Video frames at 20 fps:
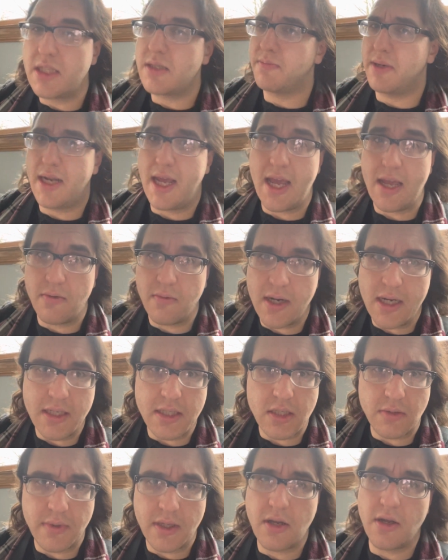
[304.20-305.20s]
but hey, what
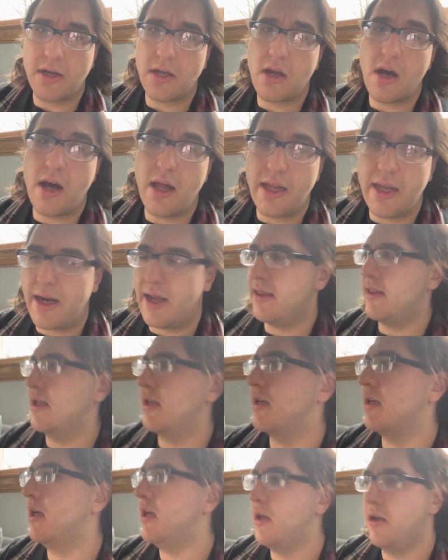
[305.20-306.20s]
else are we going to call it? I
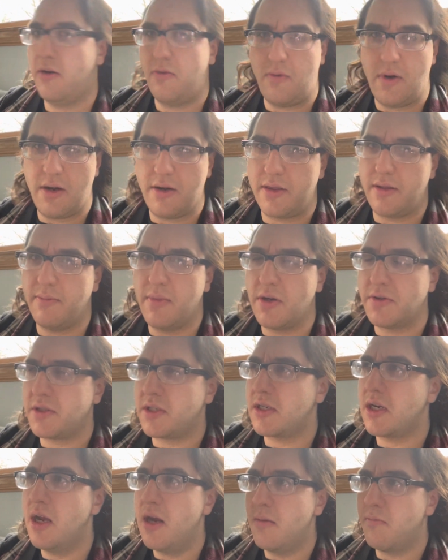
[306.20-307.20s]
think we're the
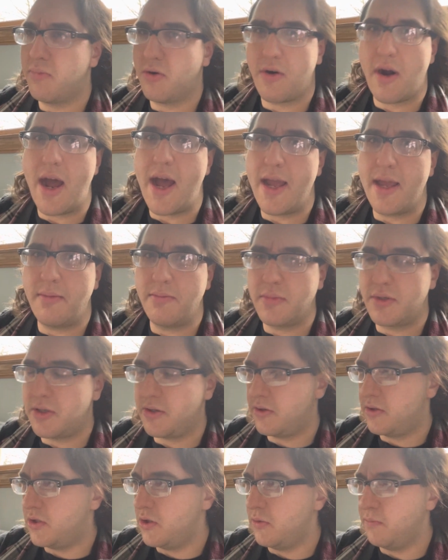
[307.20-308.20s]
most
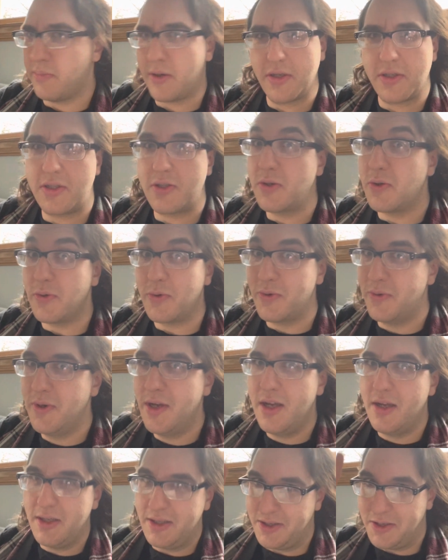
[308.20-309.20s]
primed to pursue
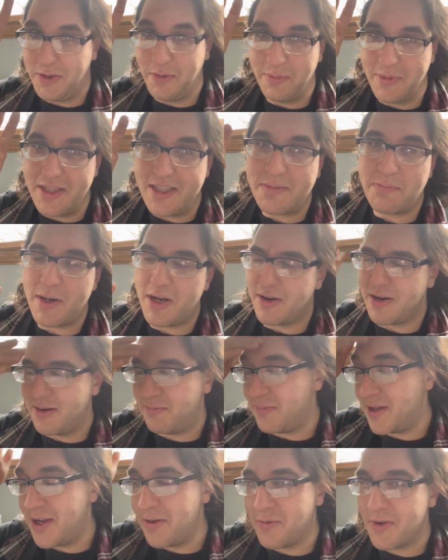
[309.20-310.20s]
human
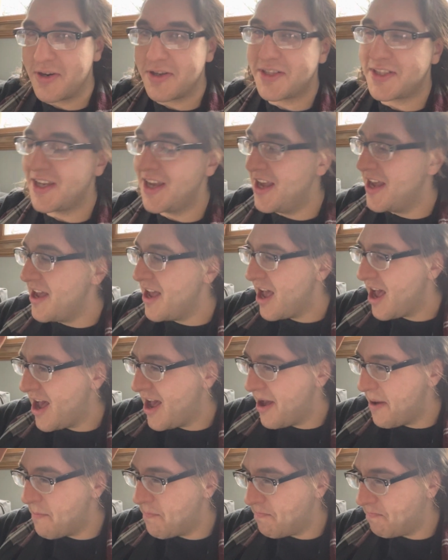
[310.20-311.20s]
spirit, P words,
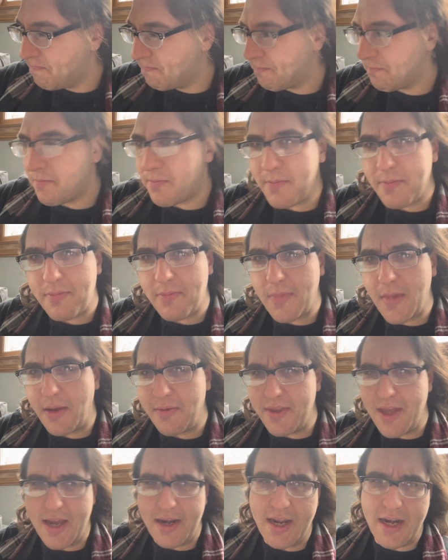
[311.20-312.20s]
than
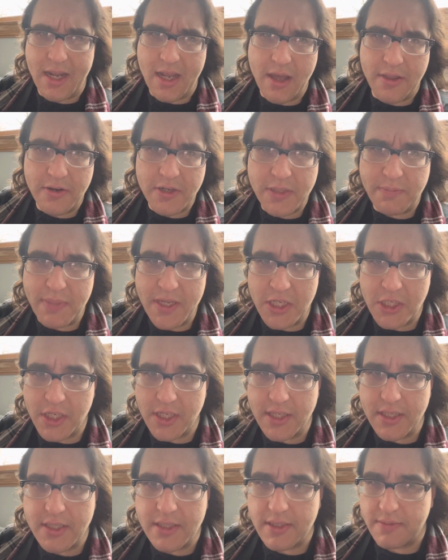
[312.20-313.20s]
any other
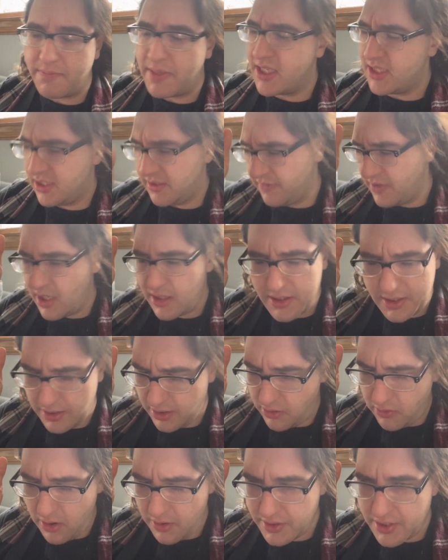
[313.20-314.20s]
species. Best of luck to the
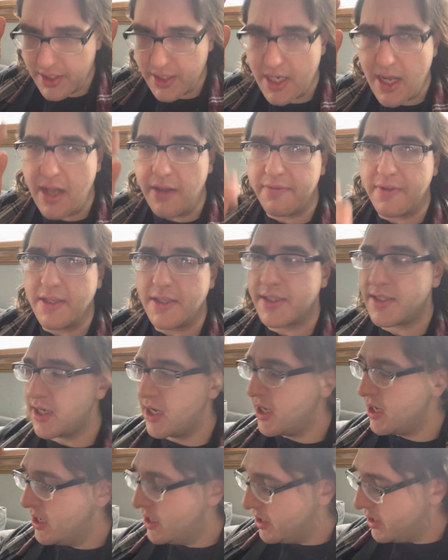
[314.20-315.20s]
crows and the dolphins.
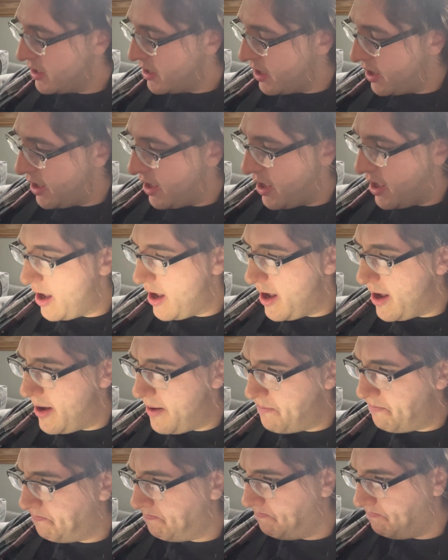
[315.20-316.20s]

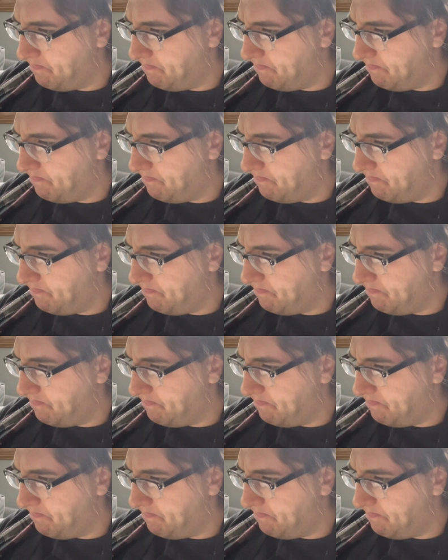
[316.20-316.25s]
Gosh,